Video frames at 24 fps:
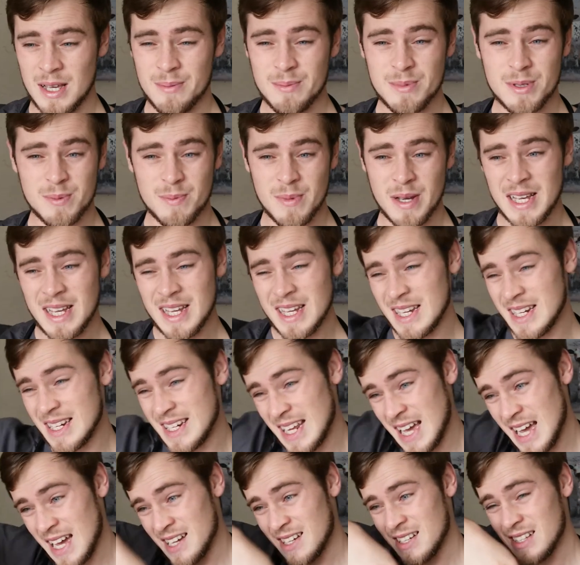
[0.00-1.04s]
limbs may
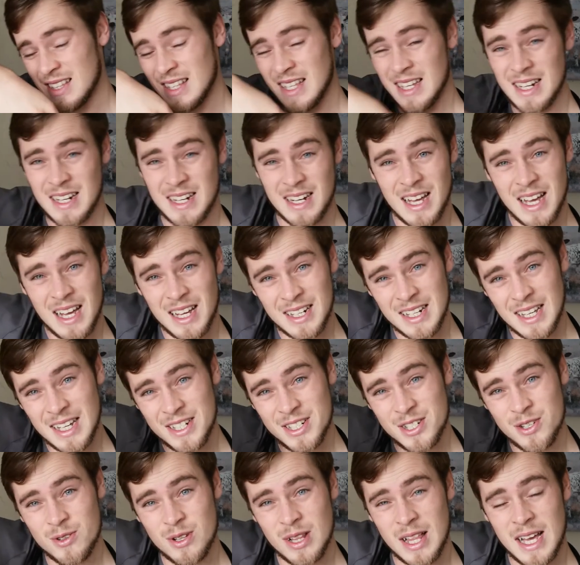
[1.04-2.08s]
dangle at an
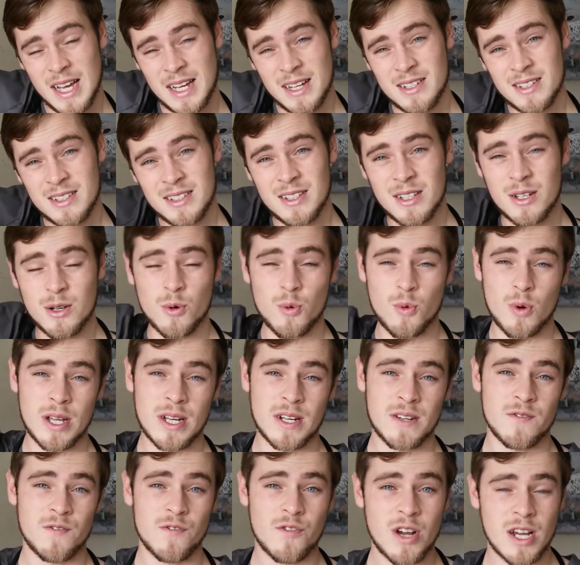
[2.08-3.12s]
unnatural angle
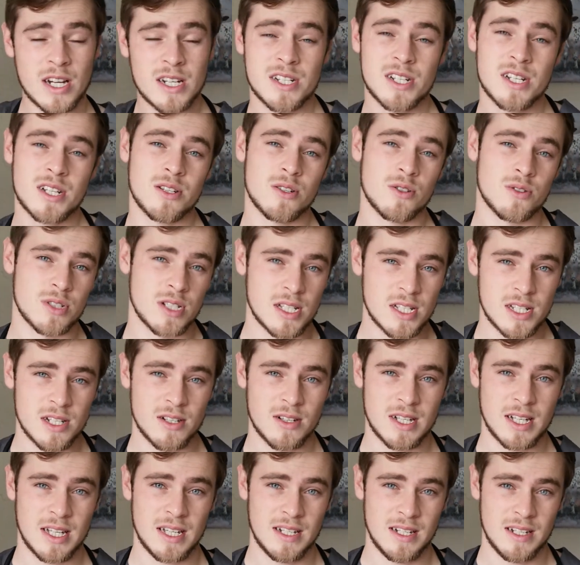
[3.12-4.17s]
when fractured or
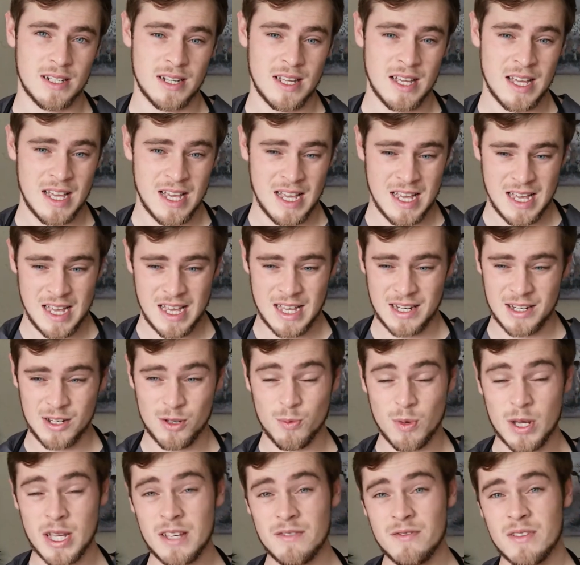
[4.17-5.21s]
dislocated. And
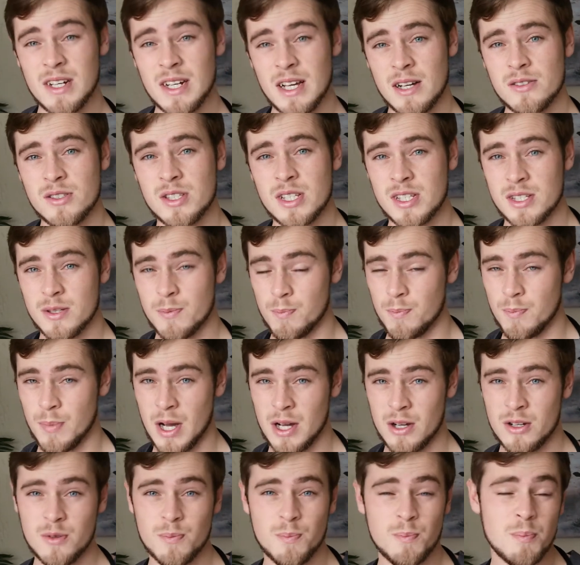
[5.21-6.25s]
you may even notice
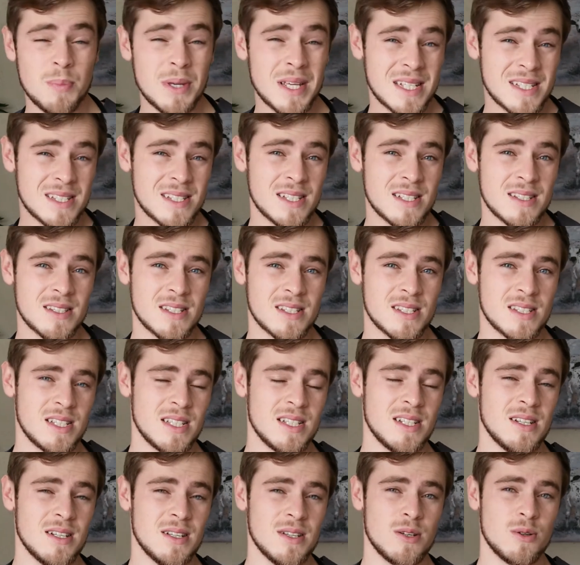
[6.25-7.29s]
bone piercing the
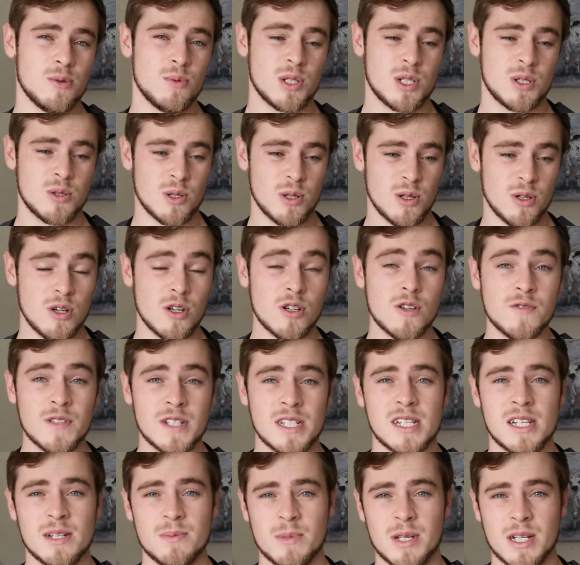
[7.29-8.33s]
skin, which will
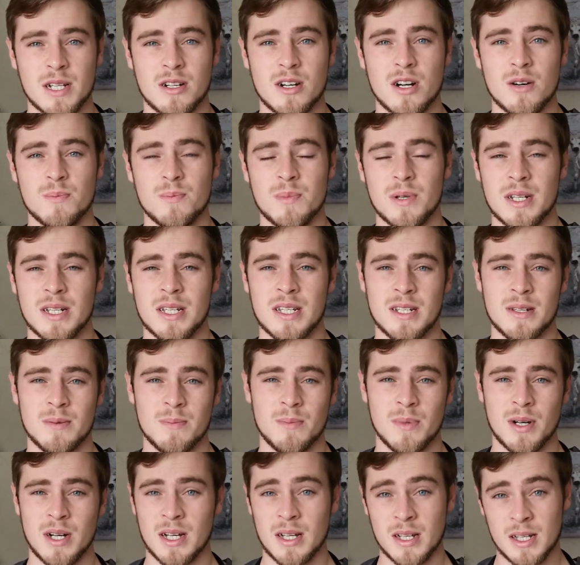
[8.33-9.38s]
obviously be accompanied
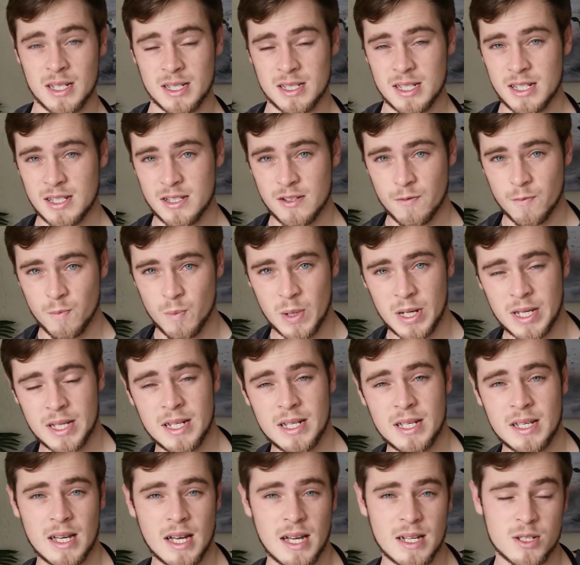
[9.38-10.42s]
by excessive
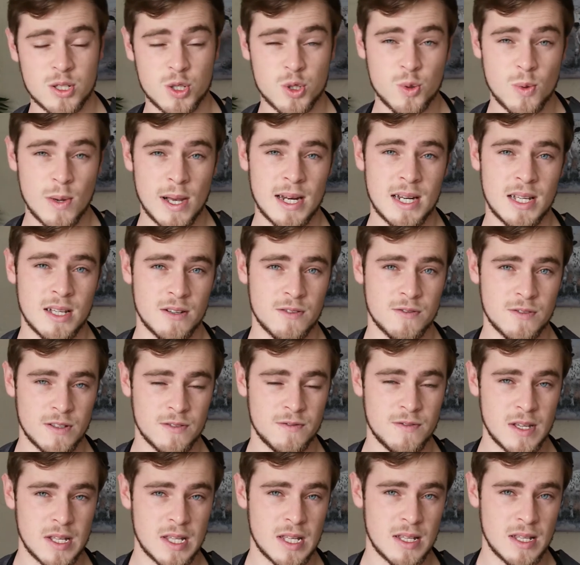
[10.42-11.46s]
bleeding and swelling of the
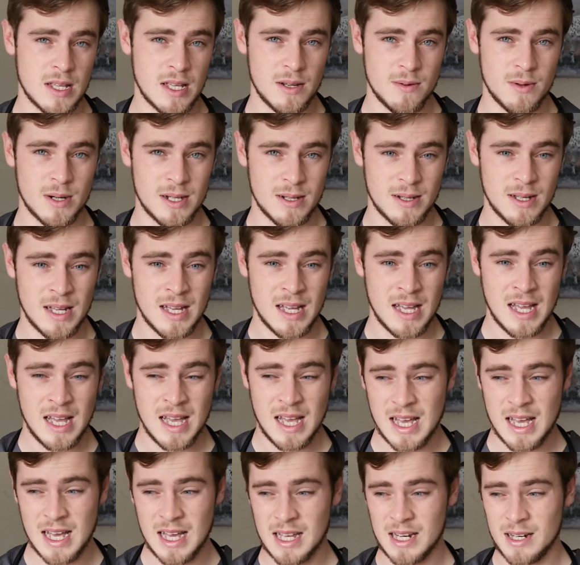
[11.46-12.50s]
affected area.
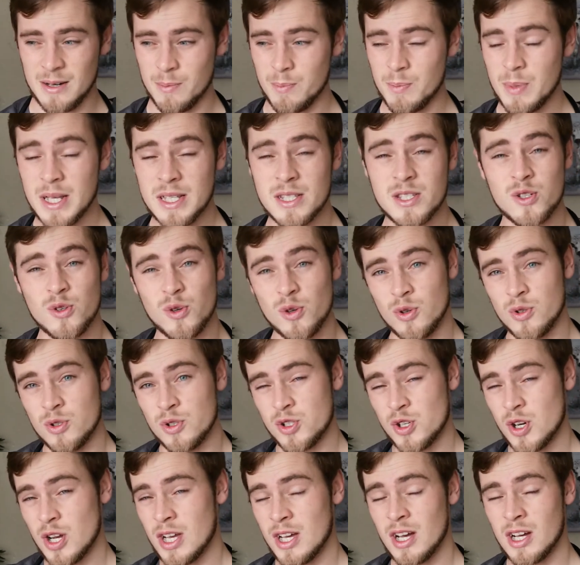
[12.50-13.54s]
And pets
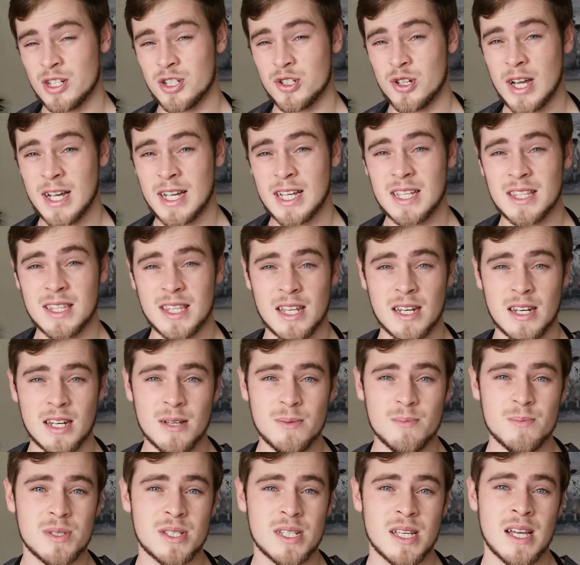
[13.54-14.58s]
who are dragging their
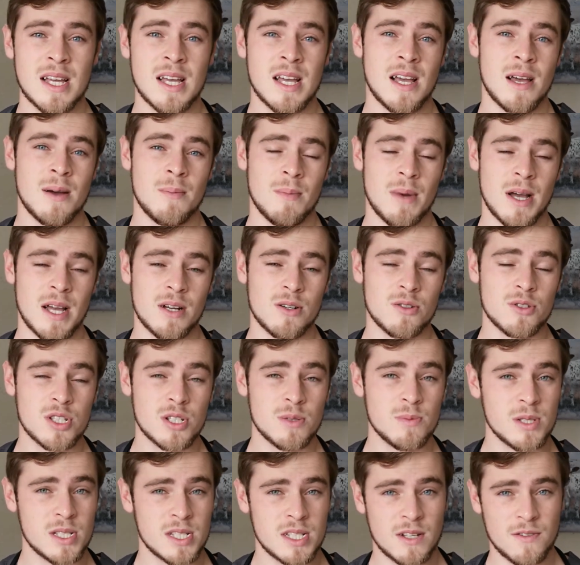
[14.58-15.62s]
limbs may
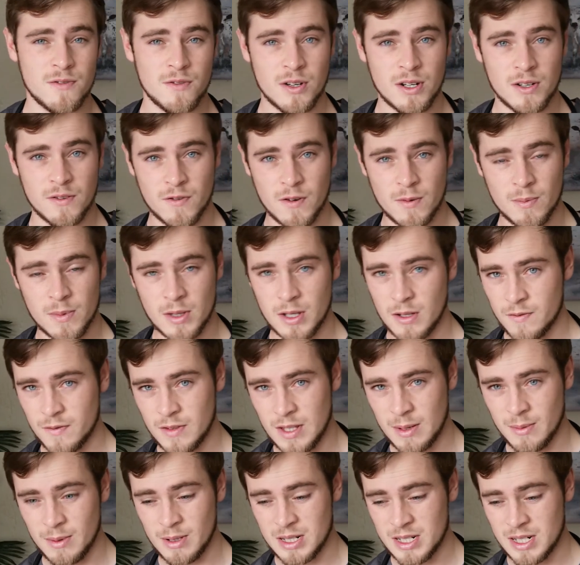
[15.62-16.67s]
also be suffering from nerve
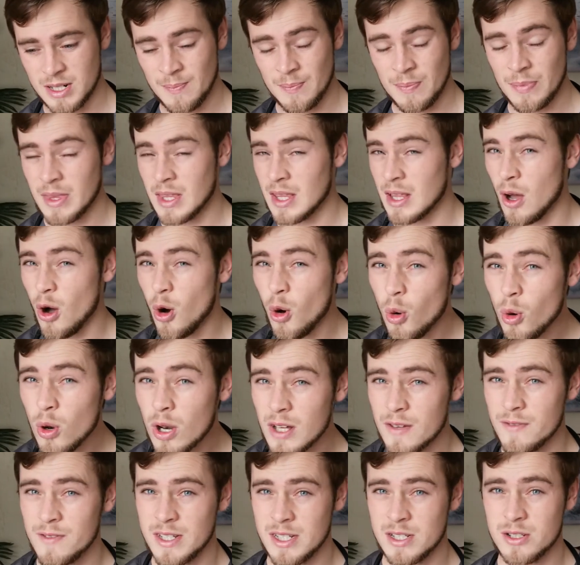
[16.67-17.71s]
damage.
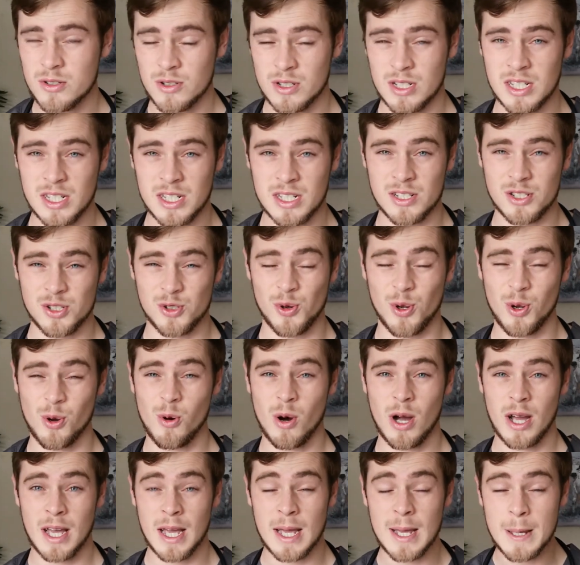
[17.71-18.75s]
All of these conditions
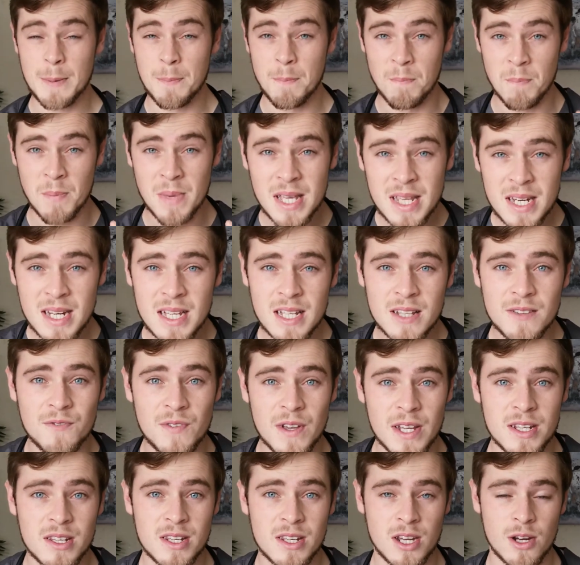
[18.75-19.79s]
require immediate
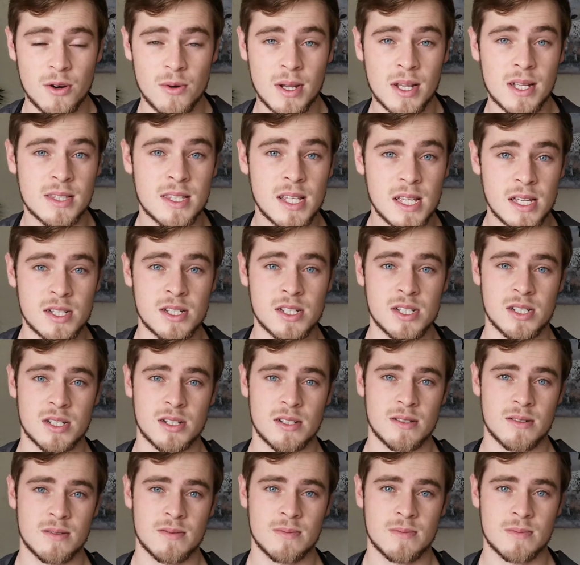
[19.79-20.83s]
veterinary
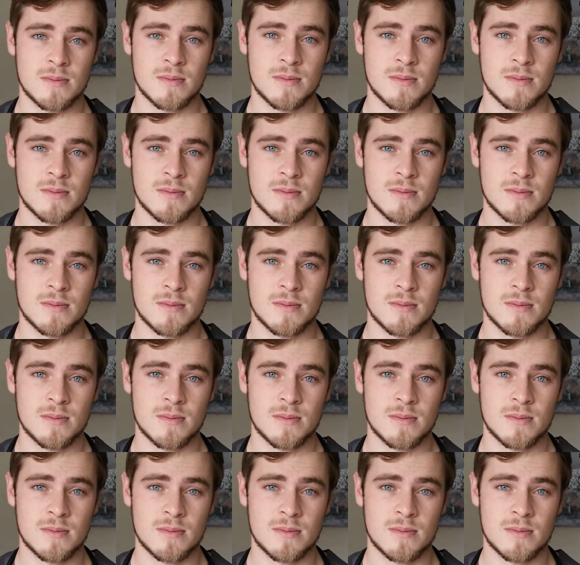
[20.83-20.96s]
attention.